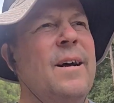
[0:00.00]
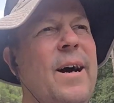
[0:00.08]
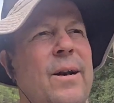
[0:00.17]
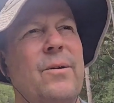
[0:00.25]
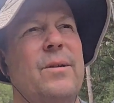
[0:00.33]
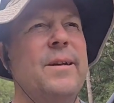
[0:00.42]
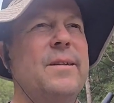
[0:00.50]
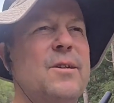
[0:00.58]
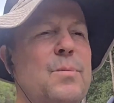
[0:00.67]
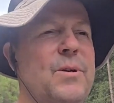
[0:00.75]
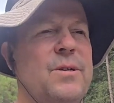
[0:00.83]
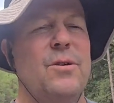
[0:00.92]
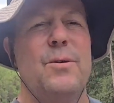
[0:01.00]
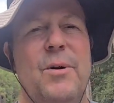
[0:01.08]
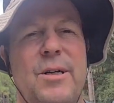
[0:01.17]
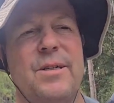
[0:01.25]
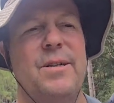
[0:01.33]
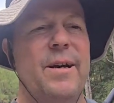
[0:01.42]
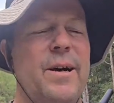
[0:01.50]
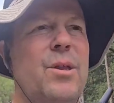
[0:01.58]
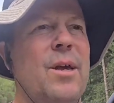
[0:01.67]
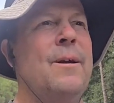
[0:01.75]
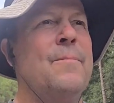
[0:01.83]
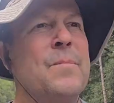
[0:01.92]
I don't think there's been too much
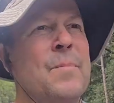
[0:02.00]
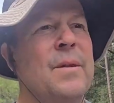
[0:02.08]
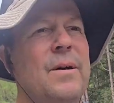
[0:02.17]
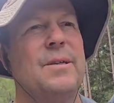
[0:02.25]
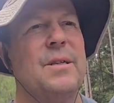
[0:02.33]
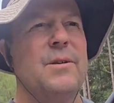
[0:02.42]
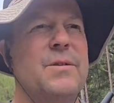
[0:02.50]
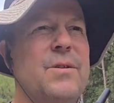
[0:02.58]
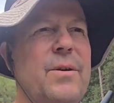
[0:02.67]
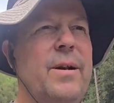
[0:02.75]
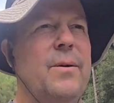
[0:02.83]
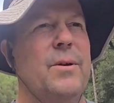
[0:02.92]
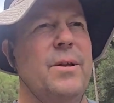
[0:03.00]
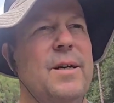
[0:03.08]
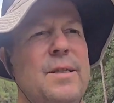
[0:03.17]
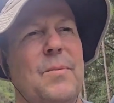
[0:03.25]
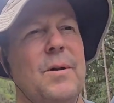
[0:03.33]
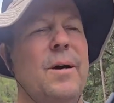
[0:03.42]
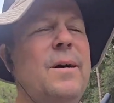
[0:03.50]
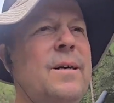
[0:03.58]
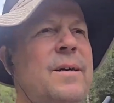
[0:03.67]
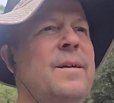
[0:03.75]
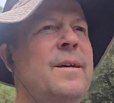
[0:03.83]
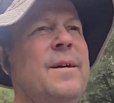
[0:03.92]
death associated with Hezbollah.
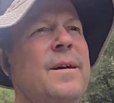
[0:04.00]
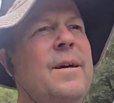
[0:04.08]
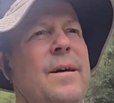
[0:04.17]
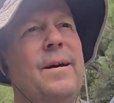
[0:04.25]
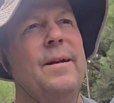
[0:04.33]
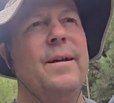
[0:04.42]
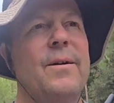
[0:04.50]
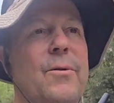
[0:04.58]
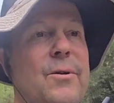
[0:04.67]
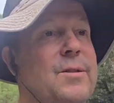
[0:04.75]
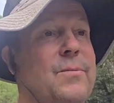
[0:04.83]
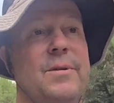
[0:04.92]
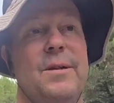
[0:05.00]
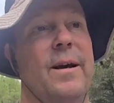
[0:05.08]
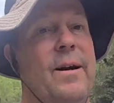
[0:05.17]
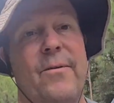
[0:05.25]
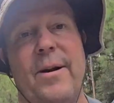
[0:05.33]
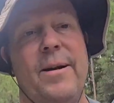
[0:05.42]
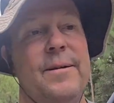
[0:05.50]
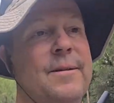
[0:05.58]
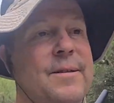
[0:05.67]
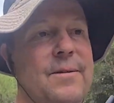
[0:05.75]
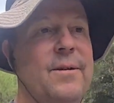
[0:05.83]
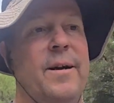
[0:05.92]
And then, of course, we've got Iran
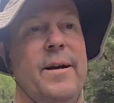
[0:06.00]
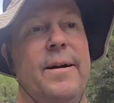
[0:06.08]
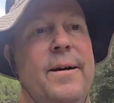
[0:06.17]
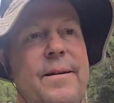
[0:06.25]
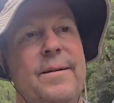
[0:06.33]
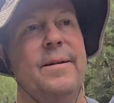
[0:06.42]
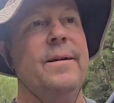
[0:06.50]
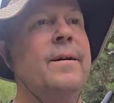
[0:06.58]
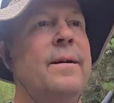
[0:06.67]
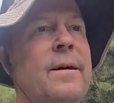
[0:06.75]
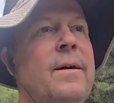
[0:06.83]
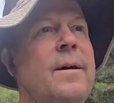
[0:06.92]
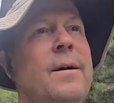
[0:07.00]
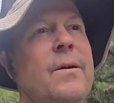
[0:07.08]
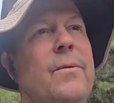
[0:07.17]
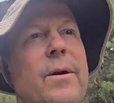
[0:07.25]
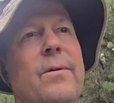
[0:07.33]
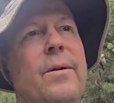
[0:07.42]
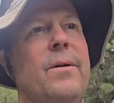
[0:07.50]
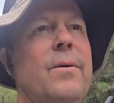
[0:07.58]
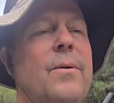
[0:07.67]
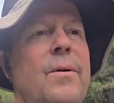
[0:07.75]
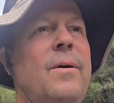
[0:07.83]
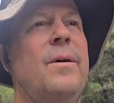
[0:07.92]
still hanging out there. We don't
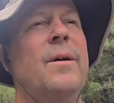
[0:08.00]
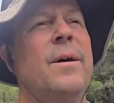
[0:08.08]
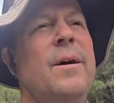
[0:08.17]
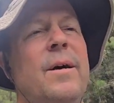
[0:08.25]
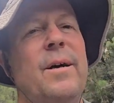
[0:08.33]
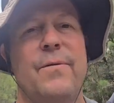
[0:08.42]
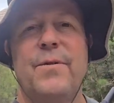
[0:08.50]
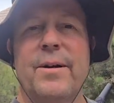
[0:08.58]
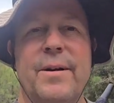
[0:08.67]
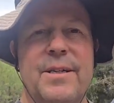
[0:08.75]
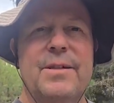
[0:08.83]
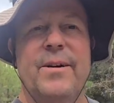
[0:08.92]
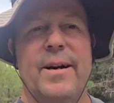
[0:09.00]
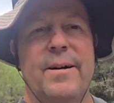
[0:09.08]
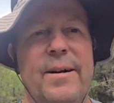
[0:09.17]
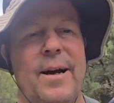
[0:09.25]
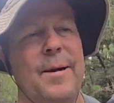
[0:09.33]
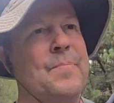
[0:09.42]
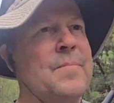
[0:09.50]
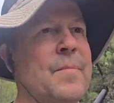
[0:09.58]
know if they're going to strike or not.